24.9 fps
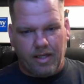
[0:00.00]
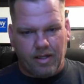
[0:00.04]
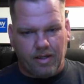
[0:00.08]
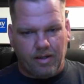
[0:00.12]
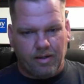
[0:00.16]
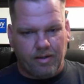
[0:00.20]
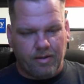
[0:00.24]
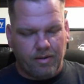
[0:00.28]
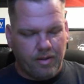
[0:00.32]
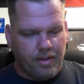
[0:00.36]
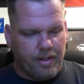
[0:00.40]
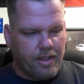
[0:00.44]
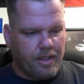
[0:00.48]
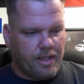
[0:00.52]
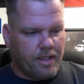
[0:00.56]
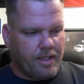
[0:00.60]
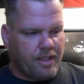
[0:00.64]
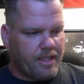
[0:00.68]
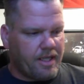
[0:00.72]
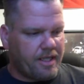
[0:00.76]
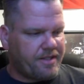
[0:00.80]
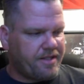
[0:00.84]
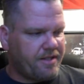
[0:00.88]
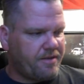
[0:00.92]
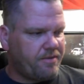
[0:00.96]
know,
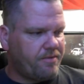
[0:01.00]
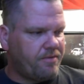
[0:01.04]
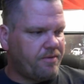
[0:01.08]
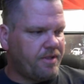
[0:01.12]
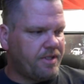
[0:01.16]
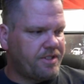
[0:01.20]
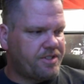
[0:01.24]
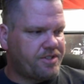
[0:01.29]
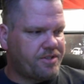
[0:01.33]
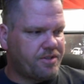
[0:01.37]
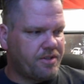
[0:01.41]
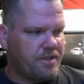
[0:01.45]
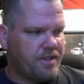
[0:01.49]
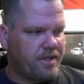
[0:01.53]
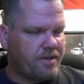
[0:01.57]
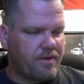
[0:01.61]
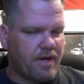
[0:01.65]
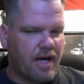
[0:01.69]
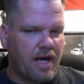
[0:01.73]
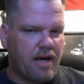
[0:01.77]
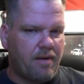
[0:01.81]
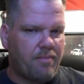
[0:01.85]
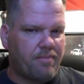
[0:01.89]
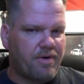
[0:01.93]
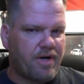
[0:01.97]
nothing really truly
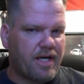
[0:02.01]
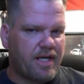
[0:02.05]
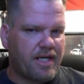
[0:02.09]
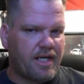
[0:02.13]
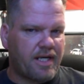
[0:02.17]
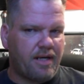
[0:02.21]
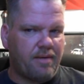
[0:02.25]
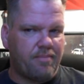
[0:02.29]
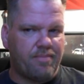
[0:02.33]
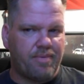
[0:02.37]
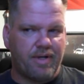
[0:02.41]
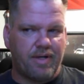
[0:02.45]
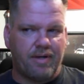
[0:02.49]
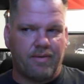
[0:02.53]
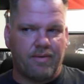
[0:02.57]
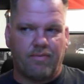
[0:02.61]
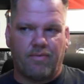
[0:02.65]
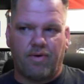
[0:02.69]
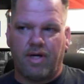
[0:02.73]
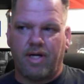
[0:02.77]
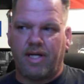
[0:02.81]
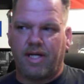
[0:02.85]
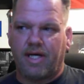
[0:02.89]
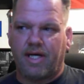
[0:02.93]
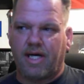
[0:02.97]
groundbreaking, but
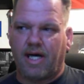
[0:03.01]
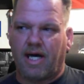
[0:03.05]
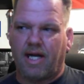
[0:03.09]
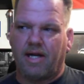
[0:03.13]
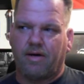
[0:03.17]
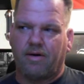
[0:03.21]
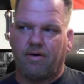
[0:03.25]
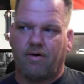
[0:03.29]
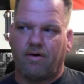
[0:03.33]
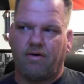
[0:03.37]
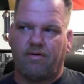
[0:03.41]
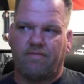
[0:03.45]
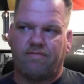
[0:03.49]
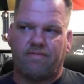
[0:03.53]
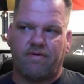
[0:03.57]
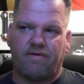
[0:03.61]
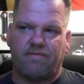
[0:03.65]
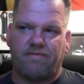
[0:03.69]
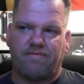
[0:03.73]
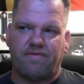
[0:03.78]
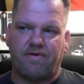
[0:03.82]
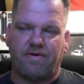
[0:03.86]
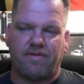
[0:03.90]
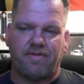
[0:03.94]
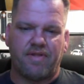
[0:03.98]
wanted to kind of go over a
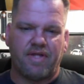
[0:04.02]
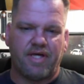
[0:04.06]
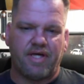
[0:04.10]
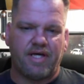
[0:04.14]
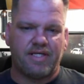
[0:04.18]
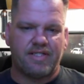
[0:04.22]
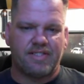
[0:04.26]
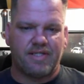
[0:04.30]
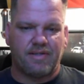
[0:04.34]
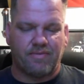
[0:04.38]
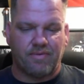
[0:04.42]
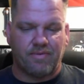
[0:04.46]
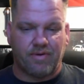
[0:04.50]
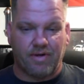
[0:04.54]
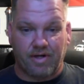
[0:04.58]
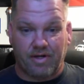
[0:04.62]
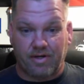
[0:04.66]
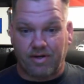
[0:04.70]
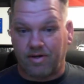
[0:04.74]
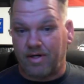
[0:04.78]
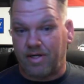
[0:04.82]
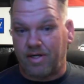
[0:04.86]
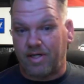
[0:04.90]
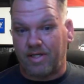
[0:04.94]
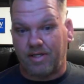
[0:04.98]
few things that were
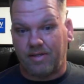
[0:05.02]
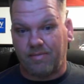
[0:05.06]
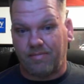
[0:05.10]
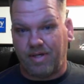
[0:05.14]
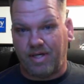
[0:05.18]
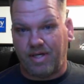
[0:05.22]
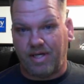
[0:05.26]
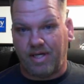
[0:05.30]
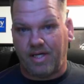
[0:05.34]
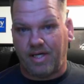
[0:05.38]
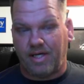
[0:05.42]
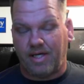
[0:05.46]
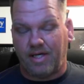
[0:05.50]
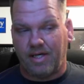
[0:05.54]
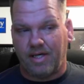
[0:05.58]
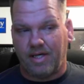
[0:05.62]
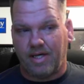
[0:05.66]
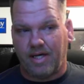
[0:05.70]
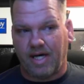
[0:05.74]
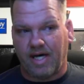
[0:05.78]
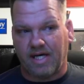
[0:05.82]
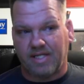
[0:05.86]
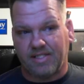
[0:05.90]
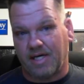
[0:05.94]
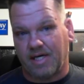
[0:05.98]
occurring to me
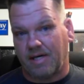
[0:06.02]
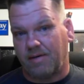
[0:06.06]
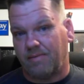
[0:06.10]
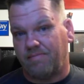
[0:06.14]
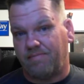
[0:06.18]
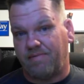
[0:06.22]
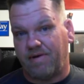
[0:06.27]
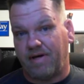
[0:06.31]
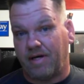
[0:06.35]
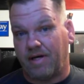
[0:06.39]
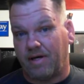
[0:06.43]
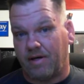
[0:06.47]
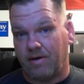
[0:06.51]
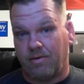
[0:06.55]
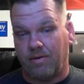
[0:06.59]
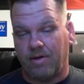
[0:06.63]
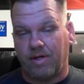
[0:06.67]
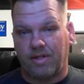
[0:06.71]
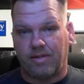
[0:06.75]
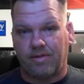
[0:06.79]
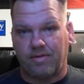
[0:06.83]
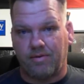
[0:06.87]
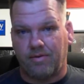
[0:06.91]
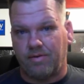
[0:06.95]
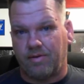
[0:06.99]
as I've been
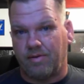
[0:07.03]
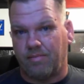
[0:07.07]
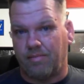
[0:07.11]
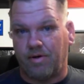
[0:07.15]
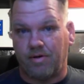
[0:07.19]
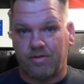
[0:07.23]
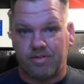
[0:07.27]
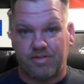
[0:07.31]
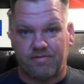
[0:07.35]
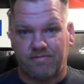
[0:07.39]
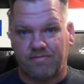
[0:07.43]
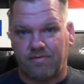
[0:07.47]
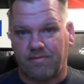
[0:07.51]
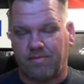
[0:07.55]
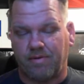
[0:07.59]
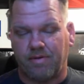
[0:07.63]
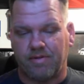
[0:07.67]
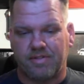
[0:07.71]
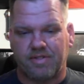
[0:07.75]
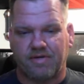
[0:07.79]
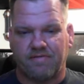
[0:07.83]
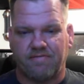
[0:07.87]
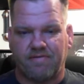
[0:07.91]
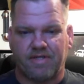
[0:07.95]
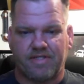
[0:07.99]
going through the motion for
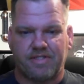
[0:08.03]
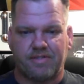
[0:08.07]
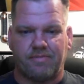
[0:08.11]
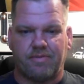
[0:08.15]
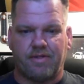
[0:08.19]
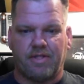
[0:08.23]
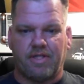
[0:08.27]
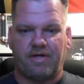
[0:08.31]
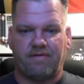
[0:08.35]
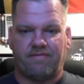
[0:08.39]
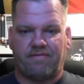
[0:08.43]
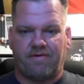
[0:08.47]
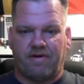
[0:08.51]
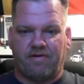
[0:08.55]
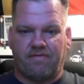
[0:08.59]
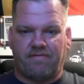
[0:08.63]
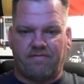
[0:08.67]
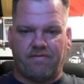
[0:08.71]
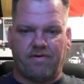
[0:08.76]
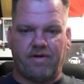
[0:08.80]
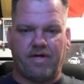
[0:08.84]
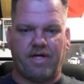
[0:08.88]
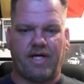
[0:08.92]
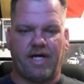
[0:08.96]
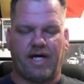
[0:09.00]
post-conviction relief here
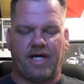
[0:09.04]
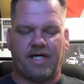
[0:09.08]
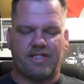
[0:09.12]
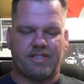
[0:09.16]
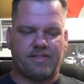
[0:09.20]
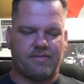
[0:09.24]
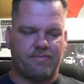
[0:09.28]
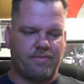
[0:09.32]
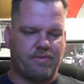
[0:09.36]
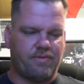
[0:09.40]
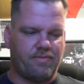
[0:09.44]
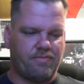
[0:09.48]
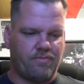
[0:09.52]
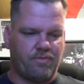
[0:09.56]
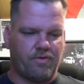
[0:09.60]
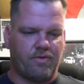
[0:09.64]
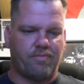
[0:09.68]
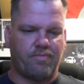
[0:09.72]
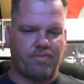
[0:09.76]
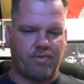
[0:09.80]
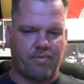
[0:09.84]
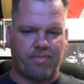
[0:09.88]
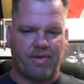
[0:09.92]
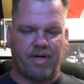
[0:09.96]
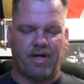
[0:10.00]
for you guys and when we're
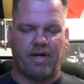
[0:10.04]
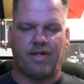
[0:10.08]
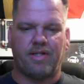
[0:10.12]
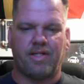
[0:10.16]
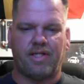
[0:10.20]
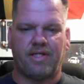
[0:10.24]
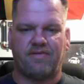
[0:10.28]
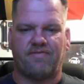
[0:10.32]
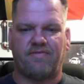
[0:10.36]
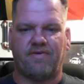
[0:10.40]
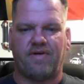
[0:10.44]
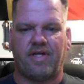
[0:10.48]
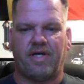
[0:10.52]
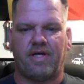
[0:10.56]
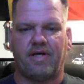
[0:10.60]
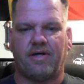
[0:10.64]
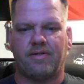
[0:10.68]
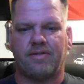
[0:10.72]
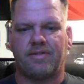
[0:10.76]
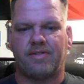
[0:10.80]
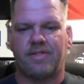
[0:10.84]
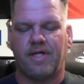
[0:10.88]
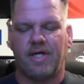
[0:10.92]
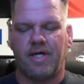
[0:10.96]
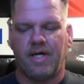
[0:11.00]
preparing these
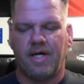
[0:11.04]
videos.